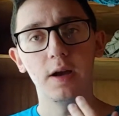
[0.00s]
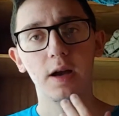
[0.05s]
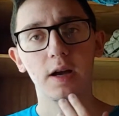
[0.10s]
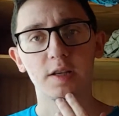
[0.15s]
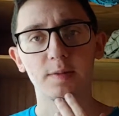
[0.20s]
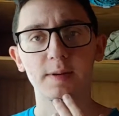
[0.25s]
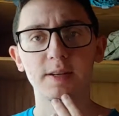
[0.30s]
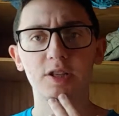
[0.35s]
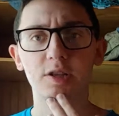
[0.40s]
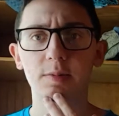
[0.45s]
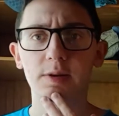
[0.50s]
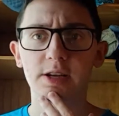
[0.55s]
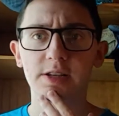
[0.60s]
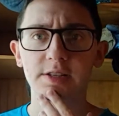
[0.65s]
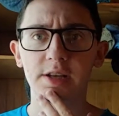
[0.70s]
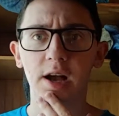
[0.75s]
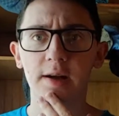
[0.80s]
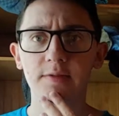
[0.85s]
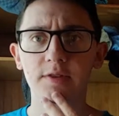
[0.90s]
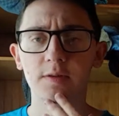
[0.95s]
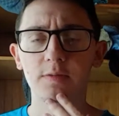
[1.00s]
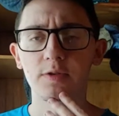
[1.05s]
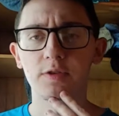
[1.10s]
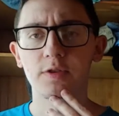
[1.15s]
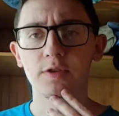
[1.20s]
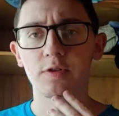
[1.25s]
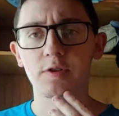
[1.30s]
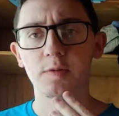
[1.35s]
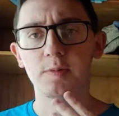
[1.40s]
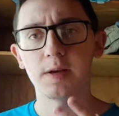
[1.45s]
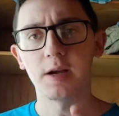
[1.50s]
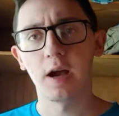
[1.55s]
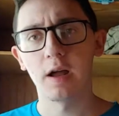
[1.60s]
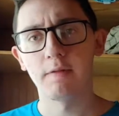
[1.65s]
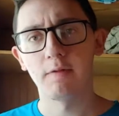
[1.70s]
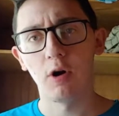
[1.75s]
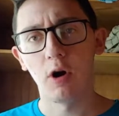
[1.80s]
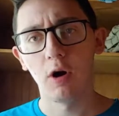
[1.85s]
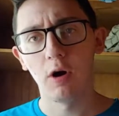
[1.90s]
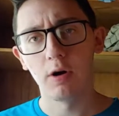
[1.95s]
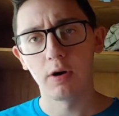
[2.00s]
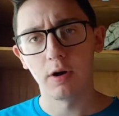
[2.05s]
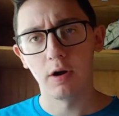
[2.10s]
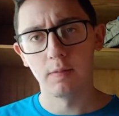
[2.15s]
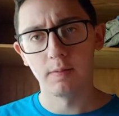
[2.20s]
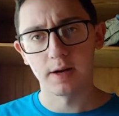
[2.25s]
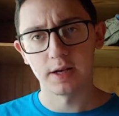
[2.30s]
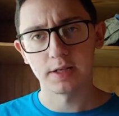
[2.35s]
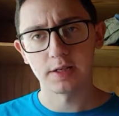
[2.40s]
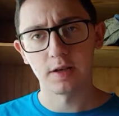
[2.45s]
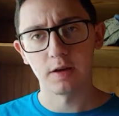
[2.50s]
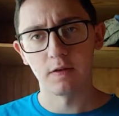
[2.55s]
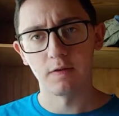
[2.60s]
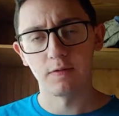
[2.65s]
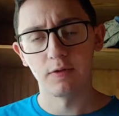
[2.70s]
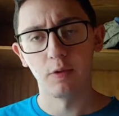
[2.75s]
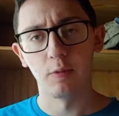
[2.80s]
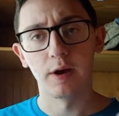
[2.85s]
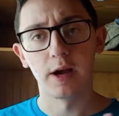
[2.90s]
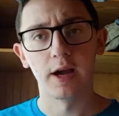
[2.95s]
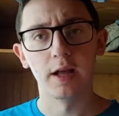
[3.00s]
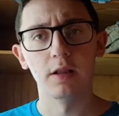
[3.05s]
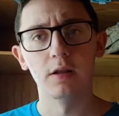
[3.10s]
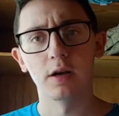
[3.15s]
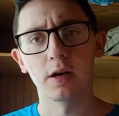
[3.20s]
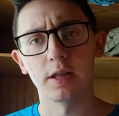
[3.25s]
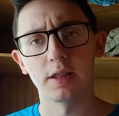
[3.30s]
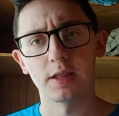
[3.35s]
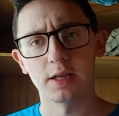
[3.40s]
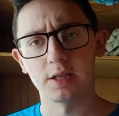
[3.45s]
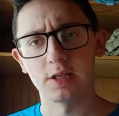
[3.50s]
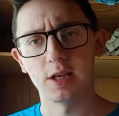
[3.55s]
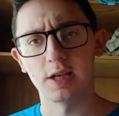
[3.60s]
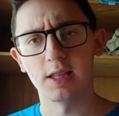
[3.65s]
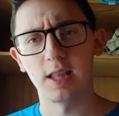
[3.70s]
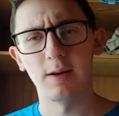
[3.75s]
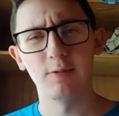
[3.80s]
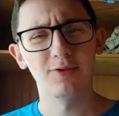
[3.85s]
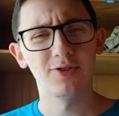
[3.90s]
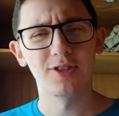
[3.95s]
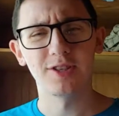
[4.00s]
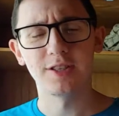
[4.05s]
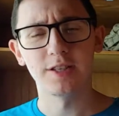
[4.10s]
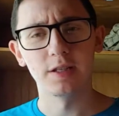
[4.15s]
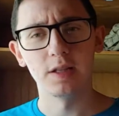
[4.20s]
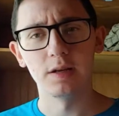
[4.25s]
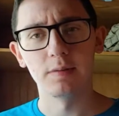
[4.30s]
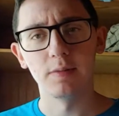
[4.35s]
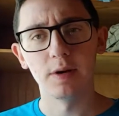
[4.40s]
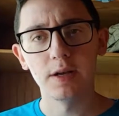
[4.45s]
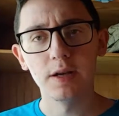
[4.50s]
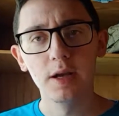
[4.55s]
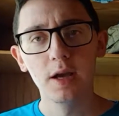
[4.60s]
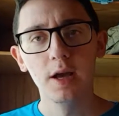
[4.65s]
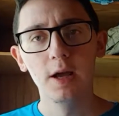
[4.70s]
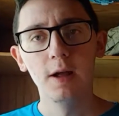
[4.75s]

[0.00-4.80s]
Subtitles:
especially because I'm someone who's always been kind of hard on myself, the way I look and things like that, which is silly, but